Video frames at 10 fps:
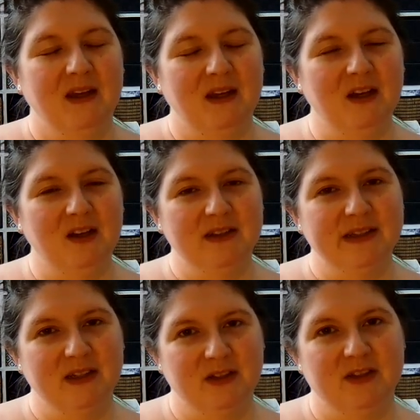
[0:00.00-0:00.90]
lots
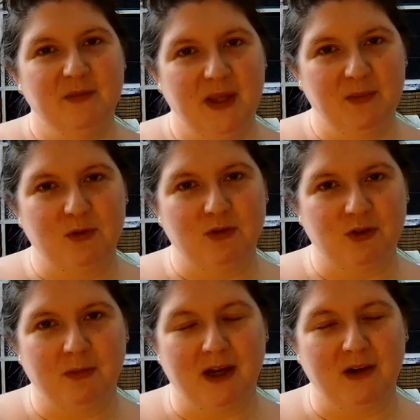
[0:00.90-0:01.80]
and lots of people
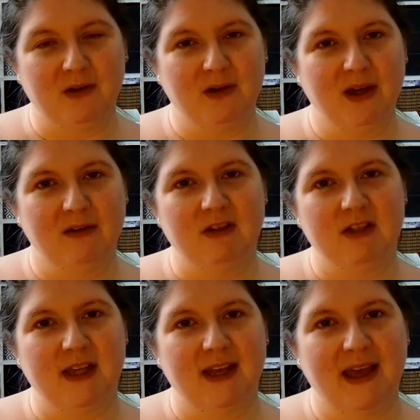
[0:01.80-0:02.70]
talk about how much
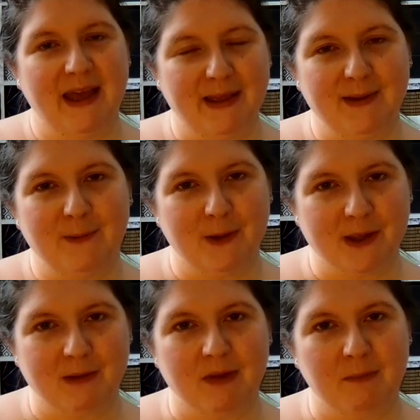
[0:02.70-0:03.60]
they hate
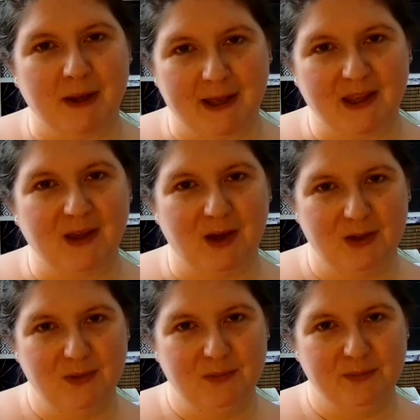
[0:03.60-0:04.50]
working with black
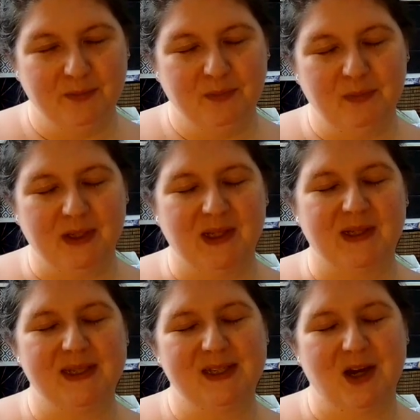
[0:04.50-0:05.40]
yarn,
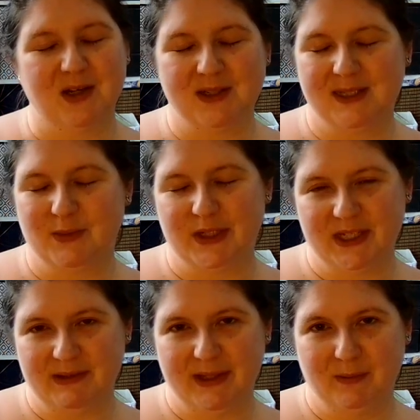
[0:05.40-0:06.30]
because it's hard to see what
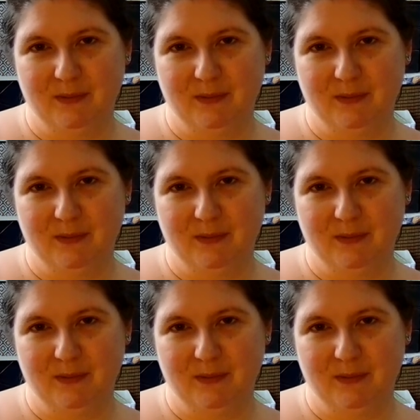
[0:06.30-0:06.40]
you're doing.